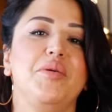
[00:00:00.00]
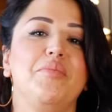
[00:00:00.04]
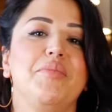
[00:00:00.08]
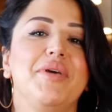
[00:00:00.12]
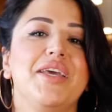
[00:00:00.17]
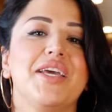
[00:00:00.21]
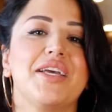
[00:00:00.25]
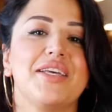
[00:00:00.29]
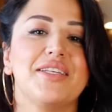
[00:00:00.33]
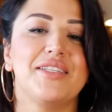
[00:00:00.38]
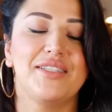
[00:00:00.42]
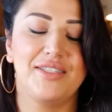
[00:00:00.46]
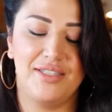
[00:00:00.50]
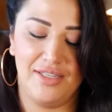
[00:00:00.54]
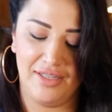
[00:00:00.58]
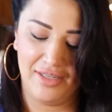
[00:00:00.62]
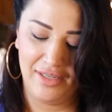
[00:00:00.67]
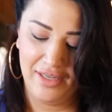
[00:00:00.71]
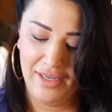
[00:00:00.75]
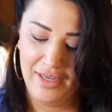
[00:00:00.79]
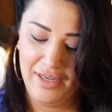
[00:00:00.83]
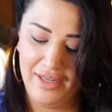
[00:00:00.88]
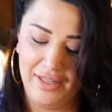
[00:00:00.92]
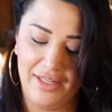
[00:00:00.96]
mix.
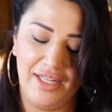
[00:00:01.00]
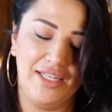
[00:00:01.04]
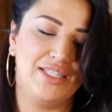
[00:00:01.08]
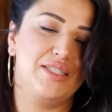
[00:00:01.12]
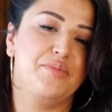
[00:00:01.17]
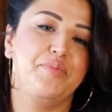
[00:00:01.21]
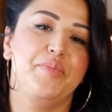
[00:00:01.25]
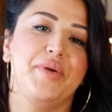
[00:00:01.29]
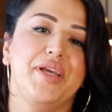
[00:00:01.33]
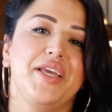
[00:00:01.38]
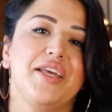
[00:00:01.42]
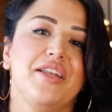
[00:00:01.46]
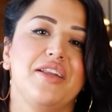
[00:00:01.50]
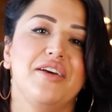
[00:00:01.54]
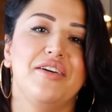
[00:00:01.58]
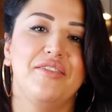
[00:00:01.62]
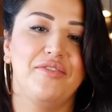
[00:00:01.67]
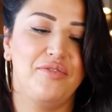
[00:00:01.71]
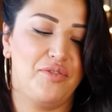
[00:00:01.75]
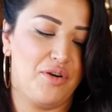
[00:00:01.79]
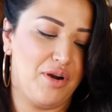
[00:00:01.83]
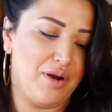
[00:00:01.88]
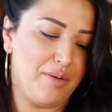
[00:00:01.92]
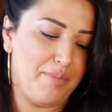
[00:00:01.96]
That's big
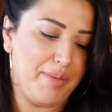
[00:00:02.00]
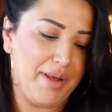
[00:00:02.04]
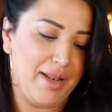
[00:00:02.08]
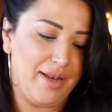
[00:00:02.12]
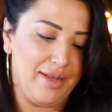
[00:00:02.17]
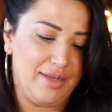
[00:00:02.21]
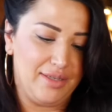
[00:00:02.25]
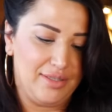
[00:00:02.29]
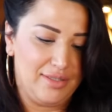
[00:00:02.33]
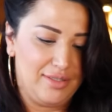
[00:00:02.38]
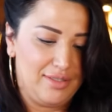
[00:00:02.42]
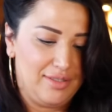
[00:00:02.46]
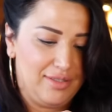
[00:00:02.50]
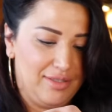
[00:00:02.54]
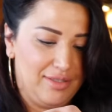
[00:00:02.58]
enough for our bellies.